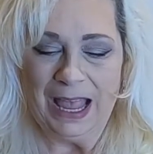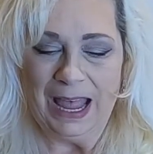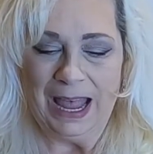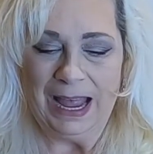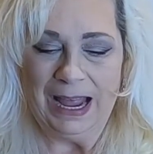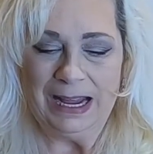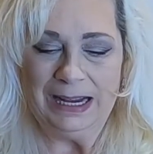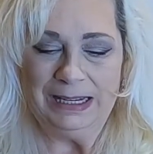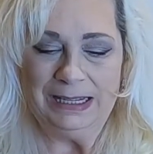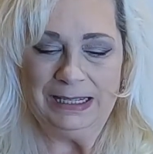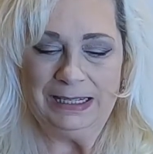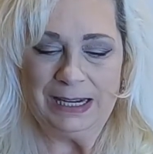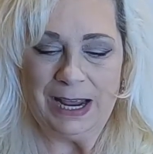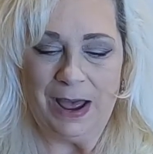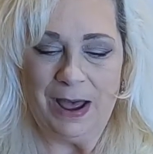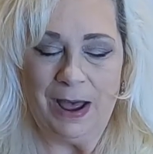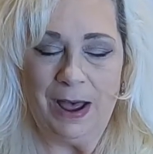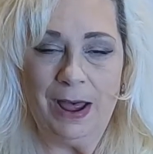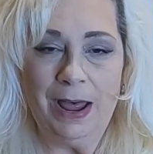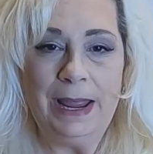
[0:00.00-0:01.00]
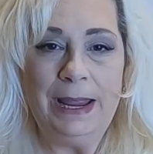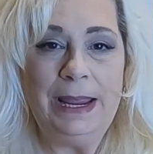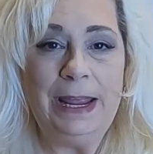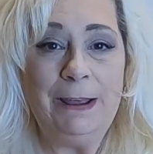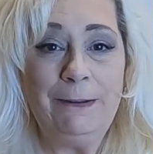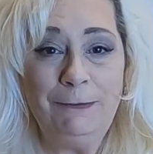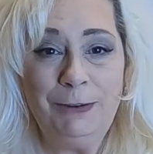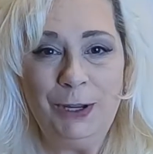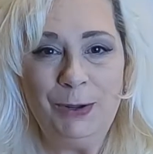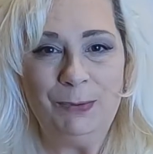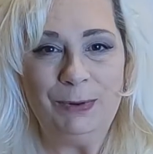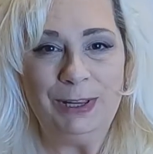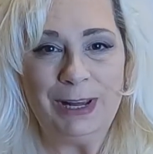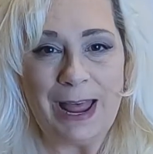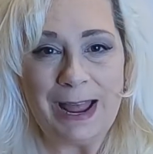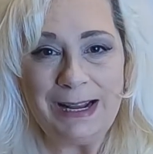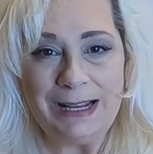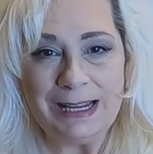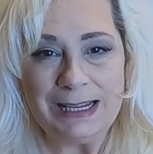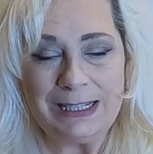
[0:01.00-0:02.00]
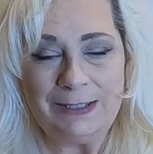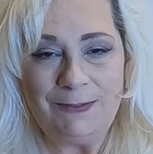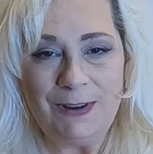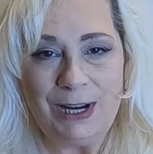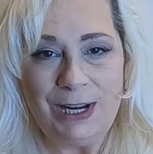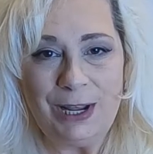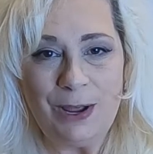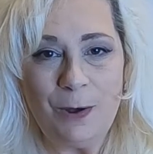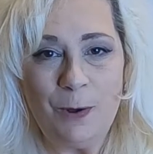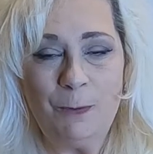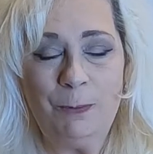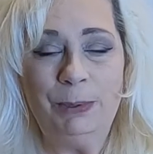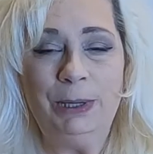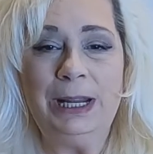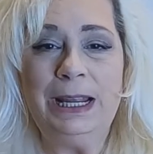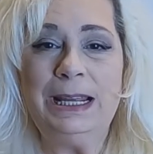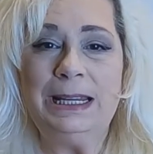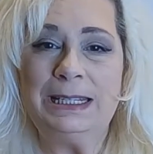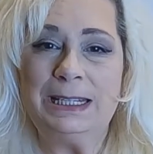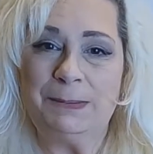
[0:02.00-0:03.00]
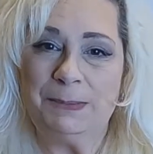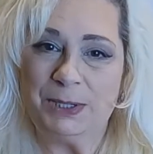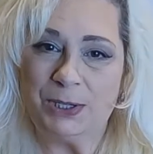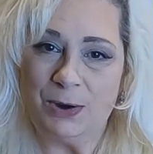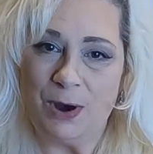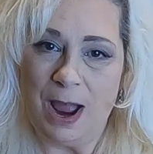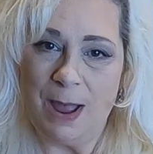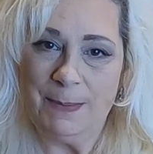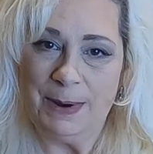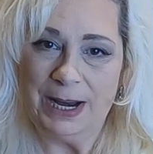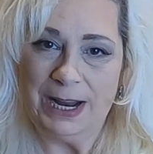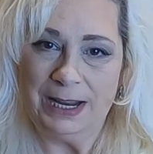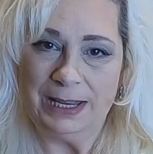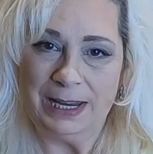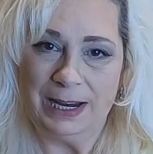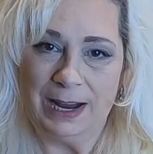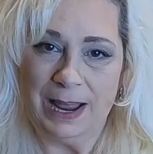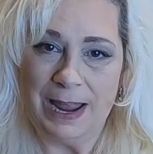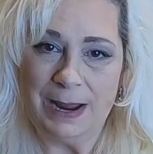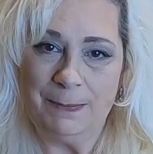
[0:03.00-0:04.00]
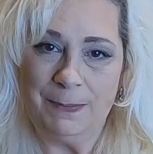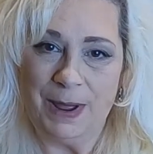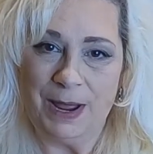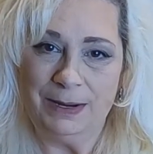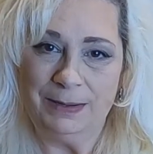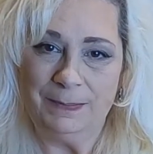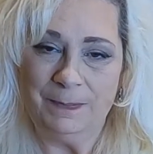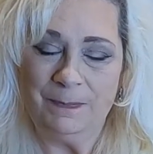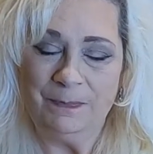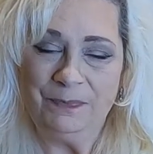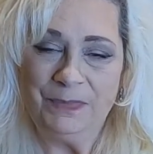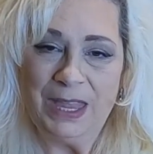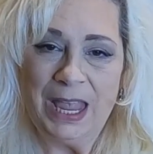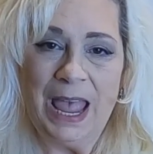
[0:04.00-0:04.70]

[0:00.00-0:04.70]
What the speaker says: And if you like this video, please subscribe and hit the like button.